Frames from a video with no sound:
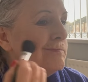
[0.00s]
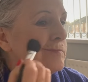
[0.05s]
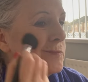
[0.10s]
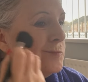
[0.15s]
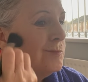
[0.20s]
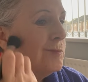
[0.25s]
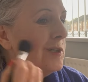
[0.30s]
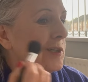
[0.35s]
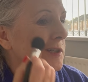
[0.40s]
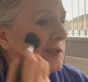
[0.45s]

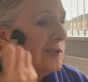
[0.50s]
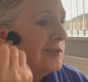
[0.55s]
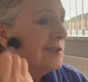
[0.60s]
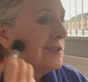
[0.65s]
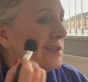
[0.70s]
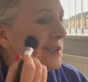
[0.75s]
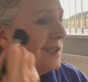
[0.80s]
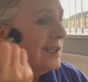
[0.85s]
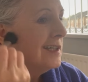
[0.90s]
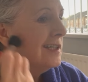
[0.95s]
was
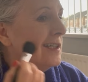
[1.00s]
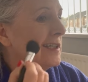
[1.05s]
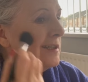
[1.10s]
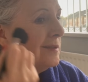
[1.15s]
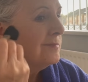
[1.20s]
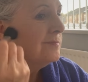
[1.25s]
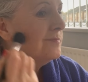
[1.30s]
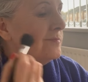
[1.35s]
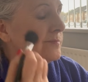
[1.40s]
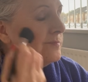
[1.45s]

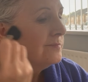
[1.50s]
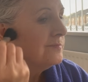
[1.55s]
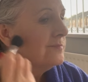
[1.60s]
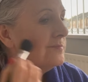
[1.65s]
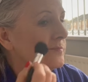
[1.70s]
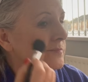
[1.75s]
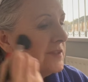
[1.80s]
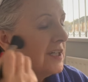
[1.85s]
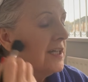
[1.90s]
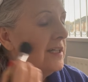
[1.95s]
um
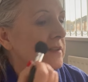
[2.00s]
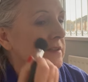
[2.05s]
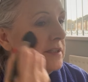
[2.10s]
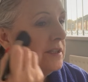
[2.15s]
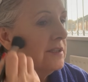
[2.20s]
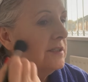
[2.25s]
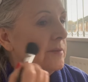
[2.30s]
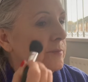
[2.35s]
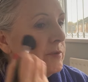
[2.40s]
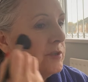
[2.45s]
uh,
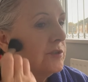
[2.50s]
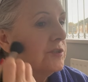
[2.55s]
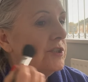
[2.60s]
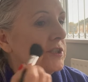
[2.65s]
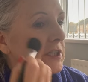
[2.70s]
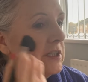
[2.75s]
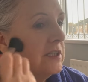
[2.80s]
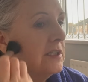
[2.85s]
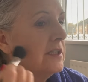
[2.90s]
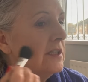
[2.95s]
not your
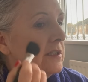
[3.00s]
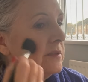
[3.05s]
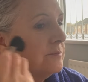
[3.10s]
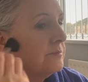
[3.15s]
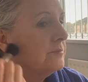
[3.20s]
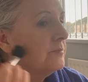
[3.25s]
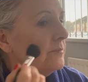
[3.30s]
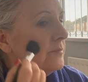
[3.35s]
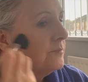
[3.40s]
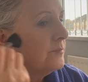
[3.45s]
blusher your
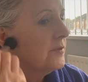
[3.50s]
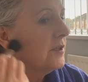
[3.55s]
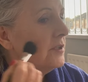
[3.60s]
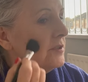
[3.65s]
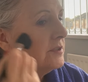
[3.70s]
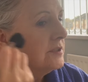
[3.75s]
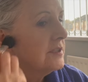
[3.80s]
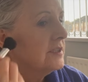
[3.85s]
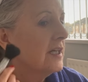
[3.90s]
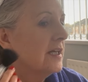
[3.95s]

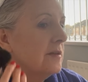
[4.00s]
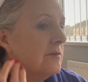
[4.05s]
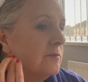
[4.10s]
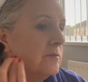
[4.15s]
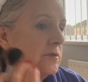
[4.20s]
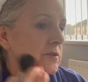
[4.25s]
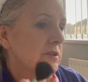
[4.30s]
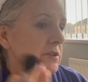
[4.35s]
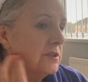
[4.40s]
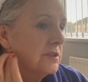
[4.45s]
bronzer
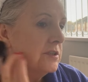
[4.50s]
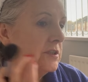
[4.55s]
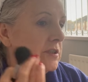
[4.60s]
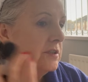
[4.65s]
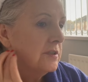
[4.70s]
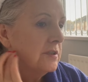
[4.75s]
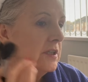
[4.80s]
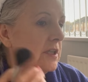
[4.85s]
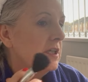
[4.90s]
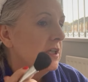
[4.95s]
was
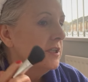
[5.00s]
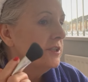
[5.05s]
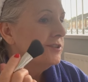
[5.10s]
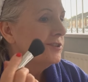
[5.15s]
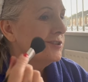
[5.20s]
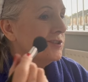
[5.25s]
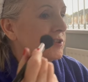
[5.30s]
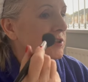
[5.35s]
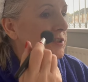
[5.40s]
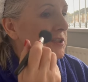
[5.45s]
to
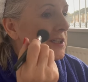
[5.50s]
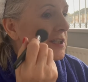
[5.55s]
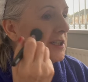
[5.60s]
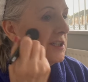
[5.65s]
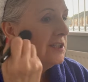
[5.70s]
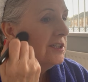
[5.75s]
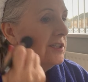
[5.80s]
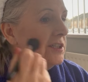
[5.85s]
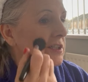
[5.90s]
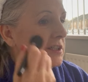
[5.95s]
just
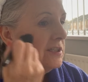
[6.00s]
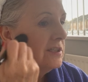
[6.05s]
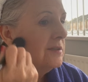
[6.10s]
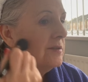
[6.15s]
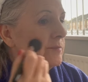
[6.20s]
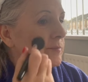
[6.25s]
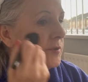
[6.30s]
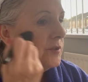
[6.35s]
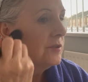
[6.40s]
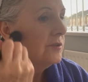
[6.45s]

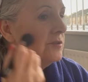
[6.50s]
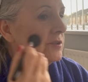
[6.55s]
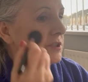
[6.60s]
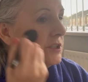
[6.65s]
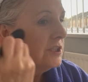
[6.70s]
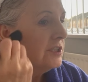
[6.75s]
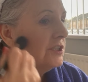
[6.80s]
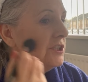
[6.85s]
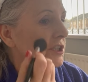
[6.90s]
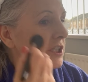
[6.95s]
put under
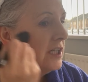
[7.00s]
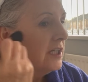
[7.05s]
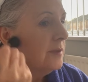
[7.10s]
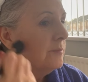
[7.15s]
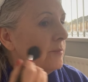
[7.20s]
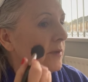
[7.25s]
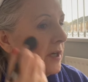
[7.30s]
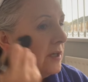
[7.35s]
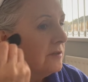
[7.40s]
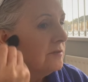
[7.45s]
your
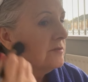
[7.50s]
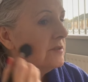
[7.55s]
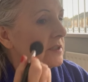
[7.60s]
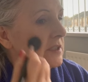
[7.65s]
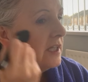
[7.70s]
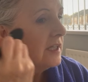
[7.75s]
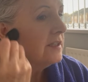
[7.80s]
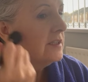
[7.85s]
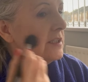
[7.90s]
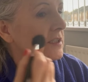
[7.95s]
cheekbones
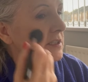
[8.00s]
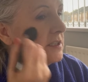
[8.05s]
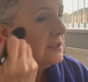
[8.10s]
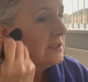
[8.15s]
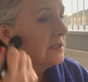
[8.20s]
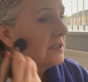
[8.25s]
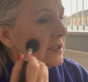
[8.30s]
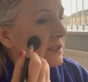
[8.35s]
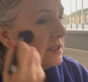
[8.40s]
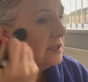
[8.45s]
and this is
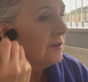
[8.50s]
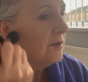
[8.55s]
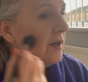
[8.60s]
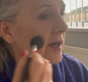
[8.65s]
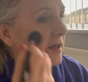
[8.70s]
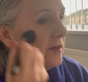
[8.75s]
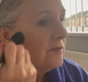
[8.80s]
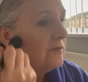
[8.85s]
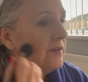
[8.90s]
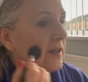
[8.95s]
going to go
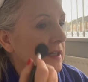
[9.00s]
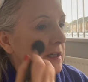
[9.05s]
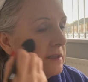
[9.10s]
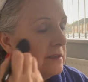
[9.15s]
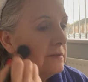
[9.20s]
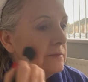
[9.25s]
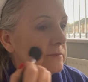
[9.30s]
over